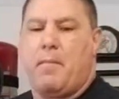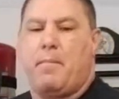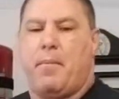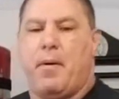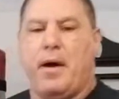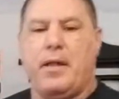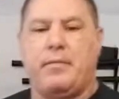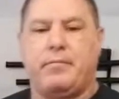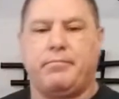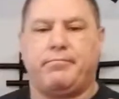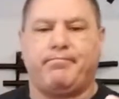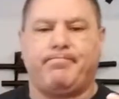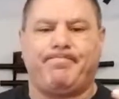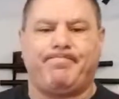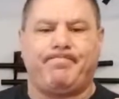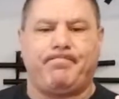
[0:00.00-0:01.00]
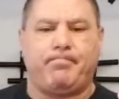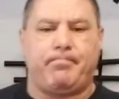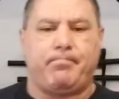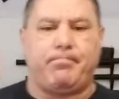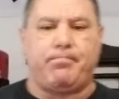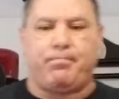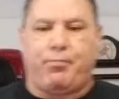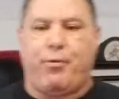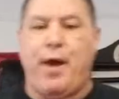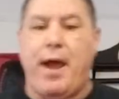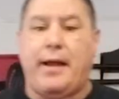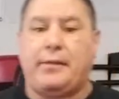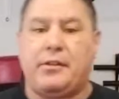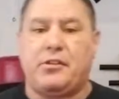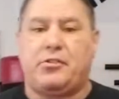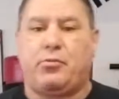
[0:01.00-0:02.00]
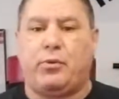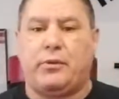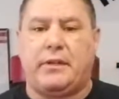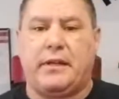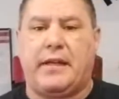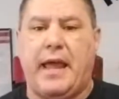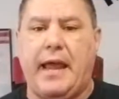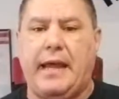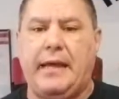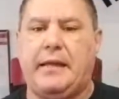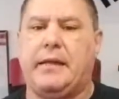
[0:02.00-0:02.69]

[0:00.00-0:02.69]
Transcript: but practice with the cane